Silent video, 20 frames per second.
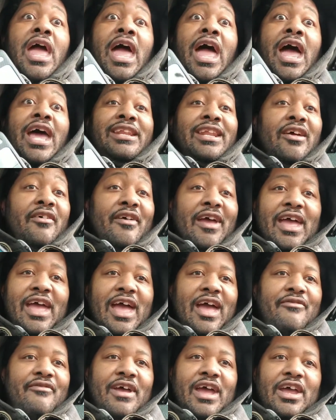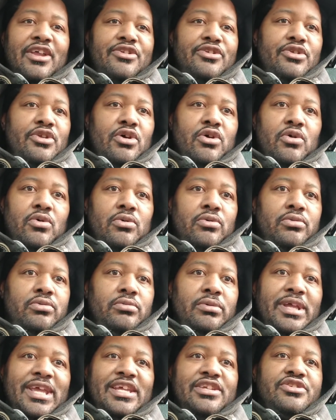and have had no
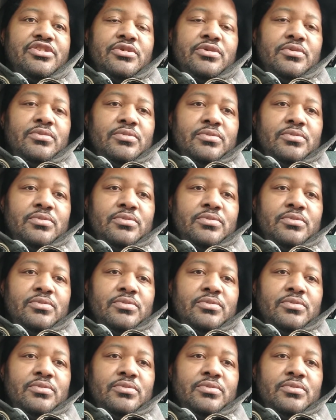issue.